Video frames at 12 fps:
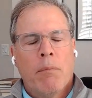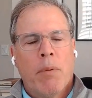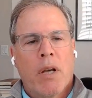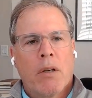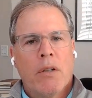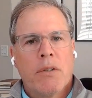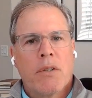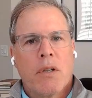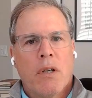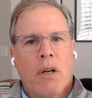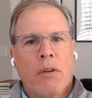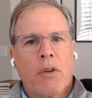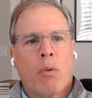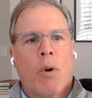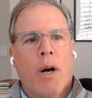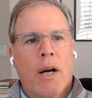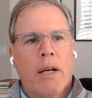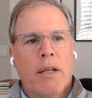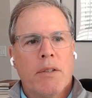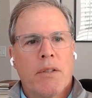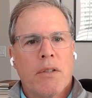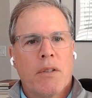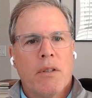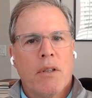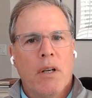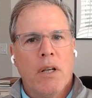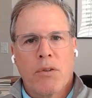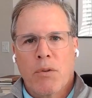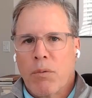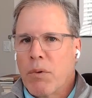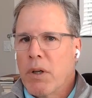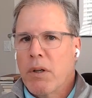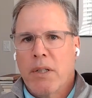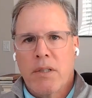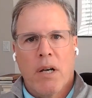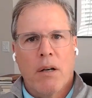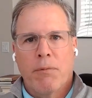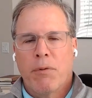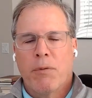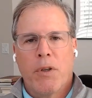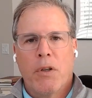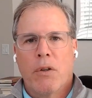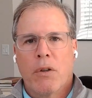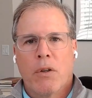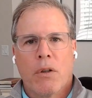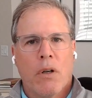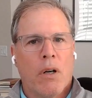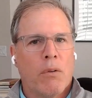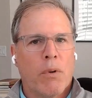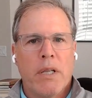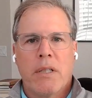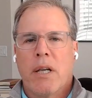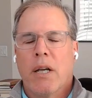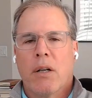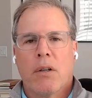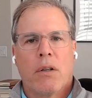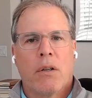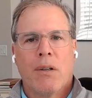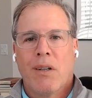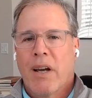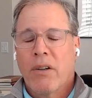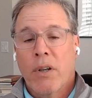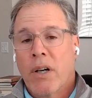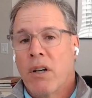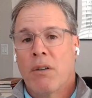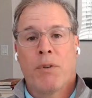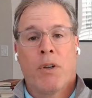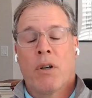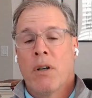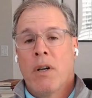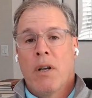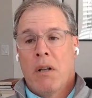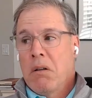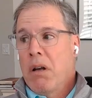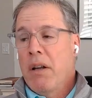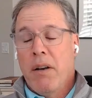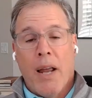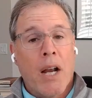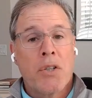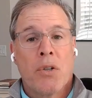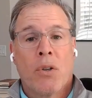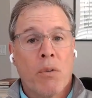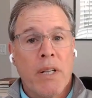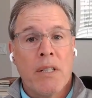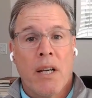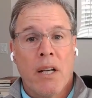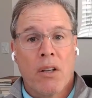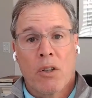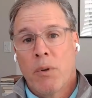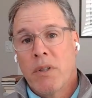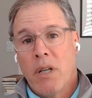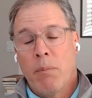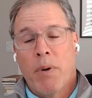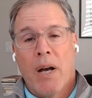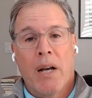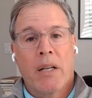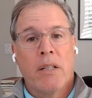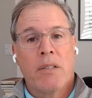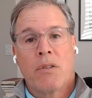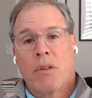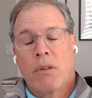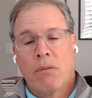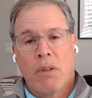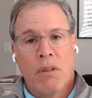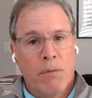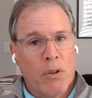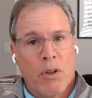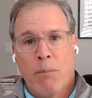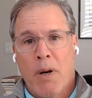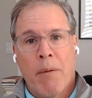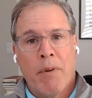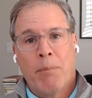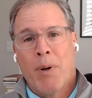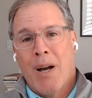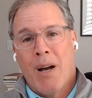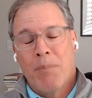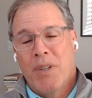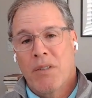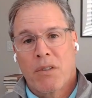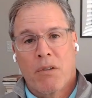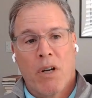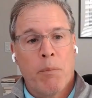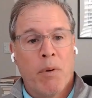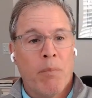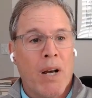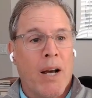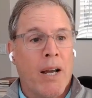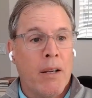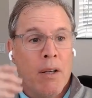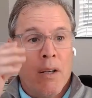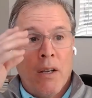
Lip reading: Because otherwise, it's really tough if you're a retailer. I don't care if you're a national retailer with deep pockets or if you're a mom and pop that's scraping by.